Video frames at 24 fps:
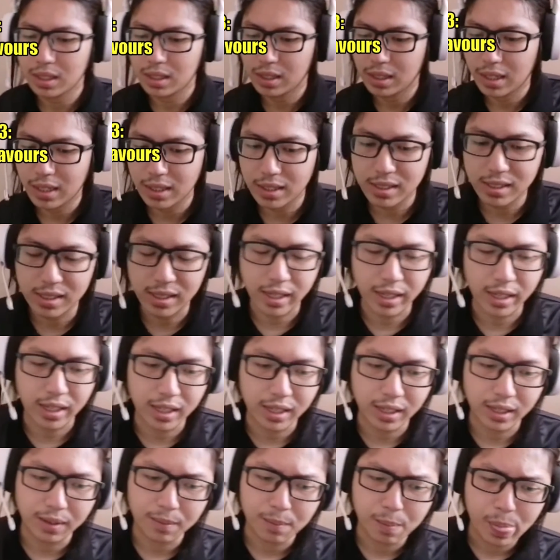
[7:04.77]
Let's
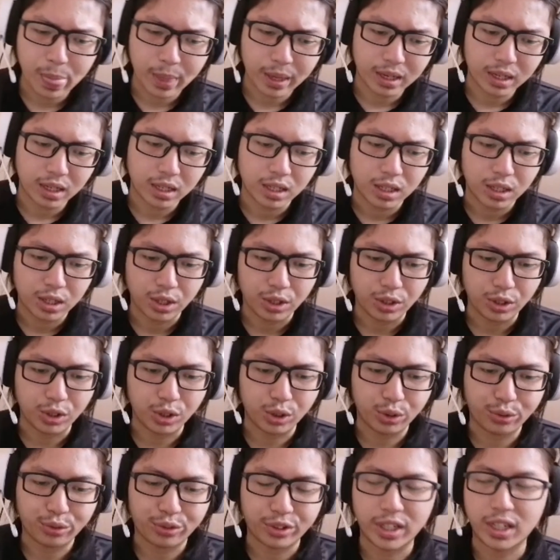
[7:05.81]
say your
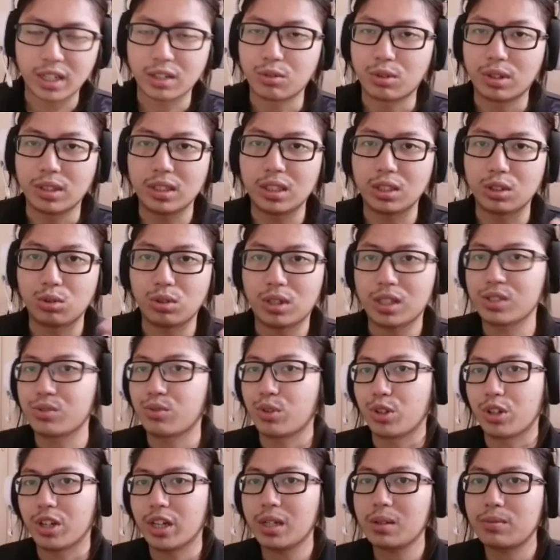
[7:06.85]
friend wanted to ask for
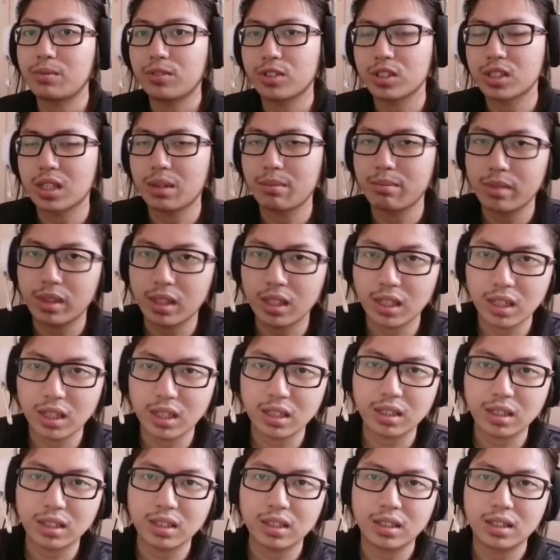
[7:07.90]
your help for
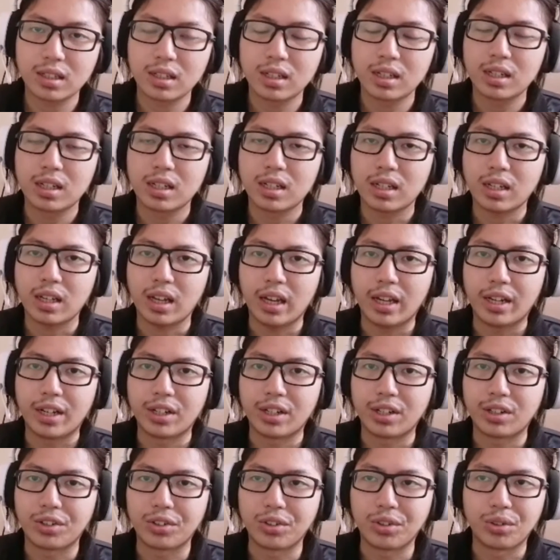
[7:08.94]
something,
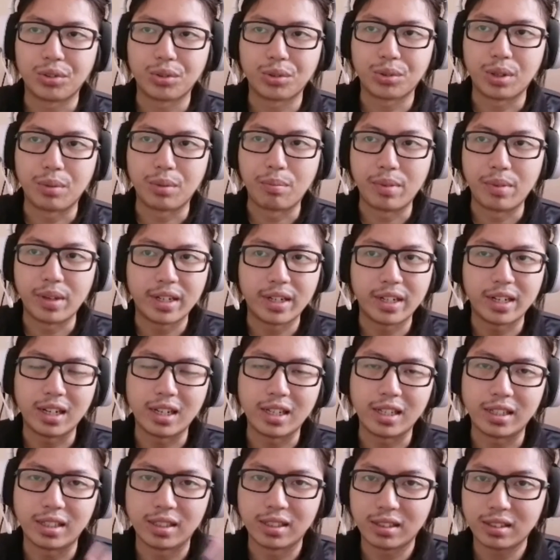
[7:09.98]
and you
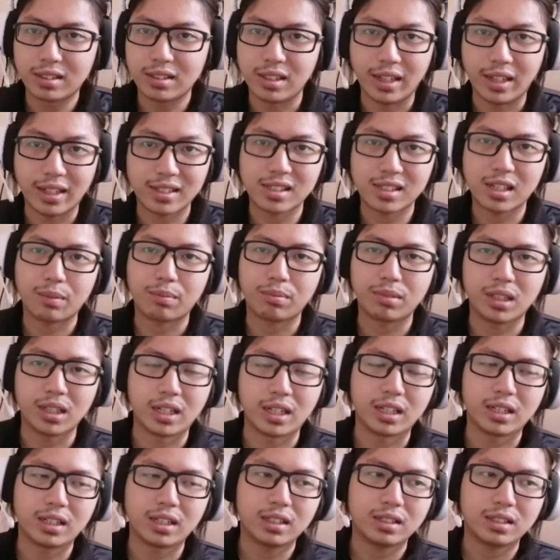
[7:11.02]
immediately accepted it.